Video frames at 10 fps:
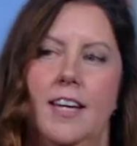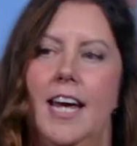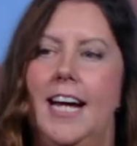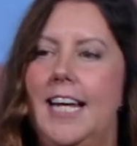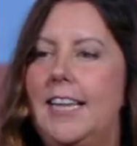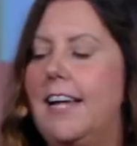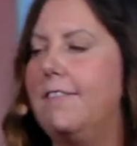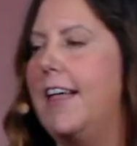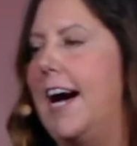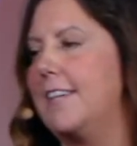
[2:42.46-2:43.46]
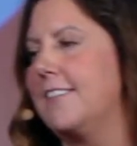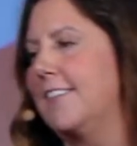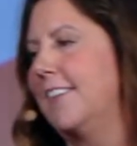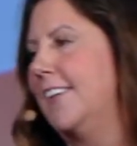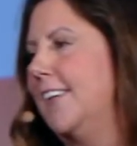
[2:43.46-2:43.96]
And I love that.
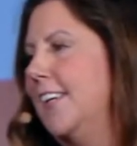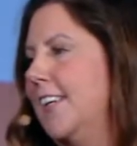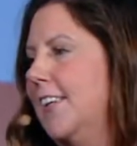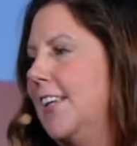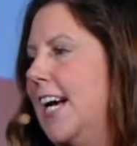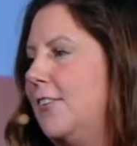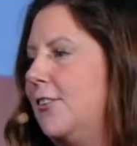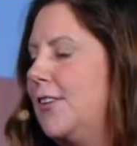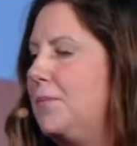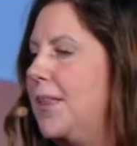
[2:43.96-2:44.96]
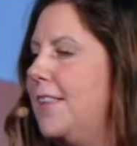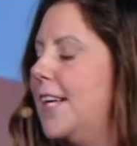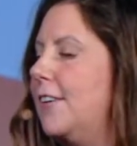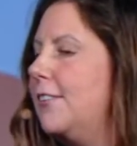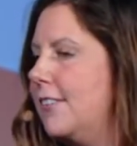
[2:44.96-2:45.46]
It's something that
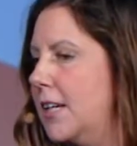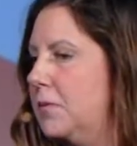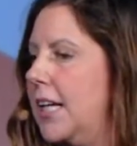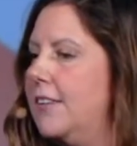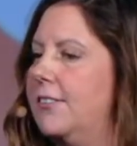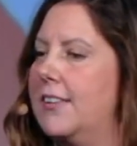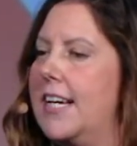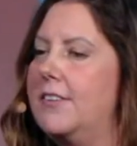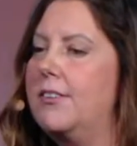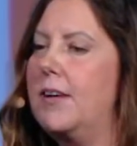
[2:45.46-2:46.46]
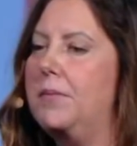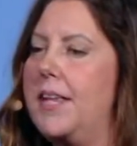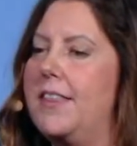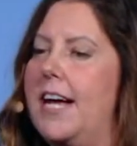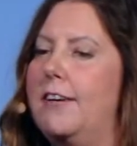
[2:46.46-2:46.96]
is seamless. It's
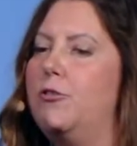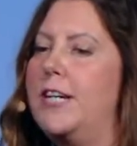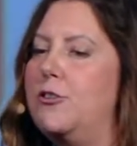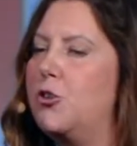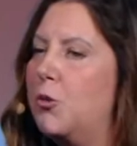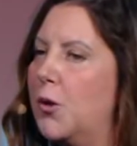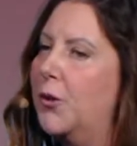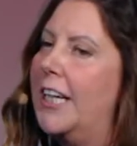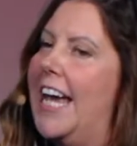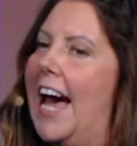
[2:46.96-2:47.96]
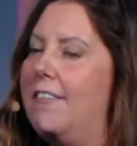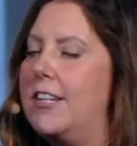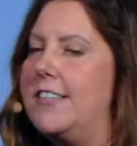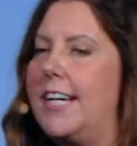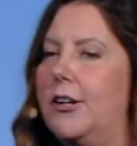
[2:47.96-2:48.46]
something that if we truly have a
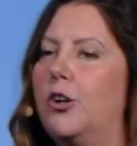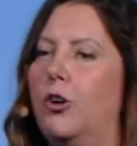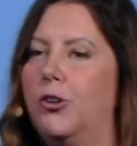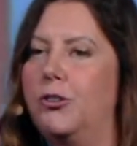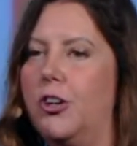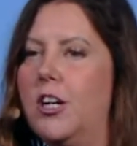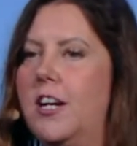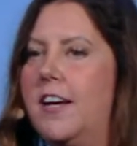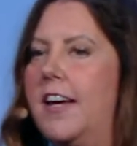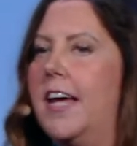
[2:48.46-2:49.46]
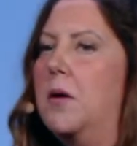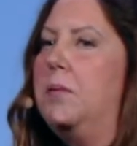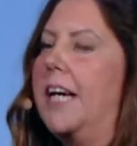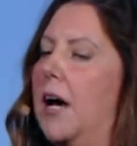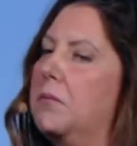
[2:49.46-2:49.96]
data culture,
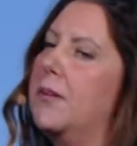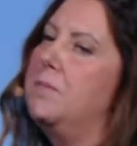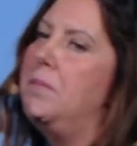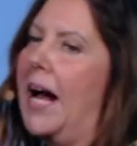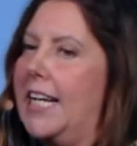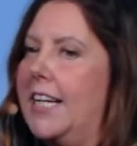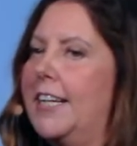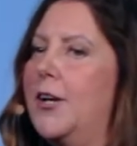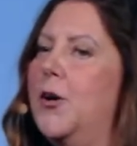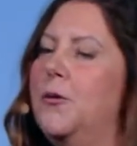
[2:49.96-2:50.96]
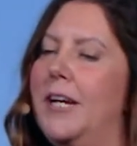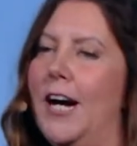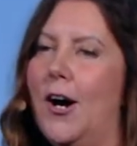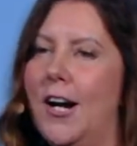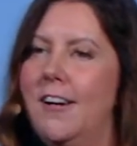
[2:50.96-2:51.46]
becomes embedded in who we
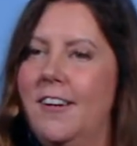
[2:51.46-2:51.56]
are.